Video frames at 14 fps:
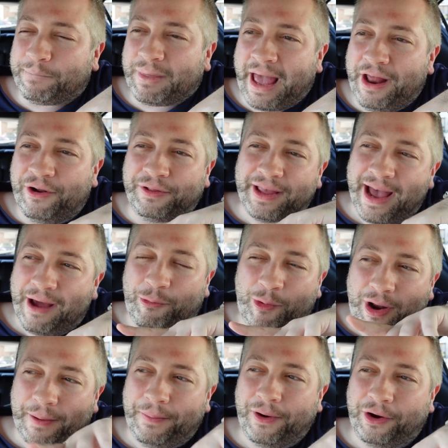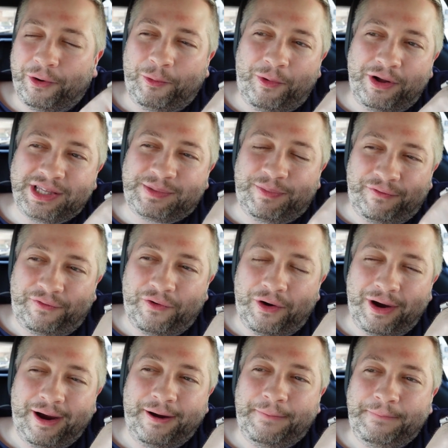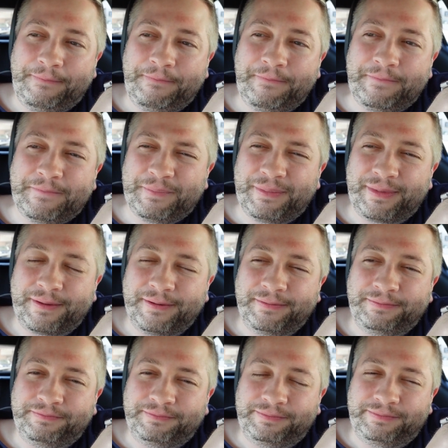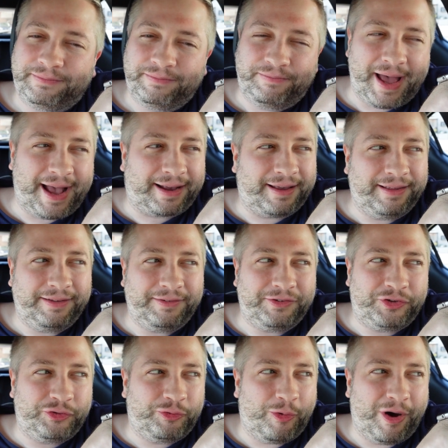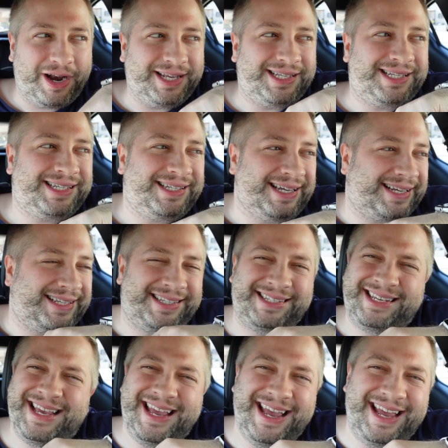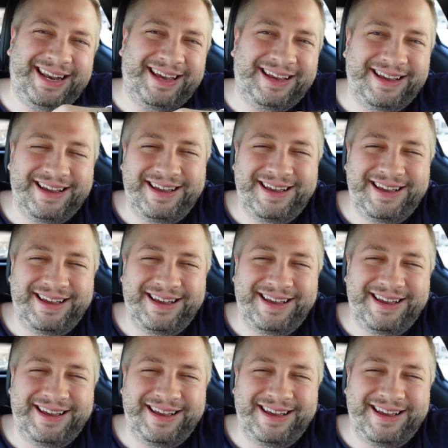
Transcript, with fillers: I had only had Whataburger once before, back in 2016.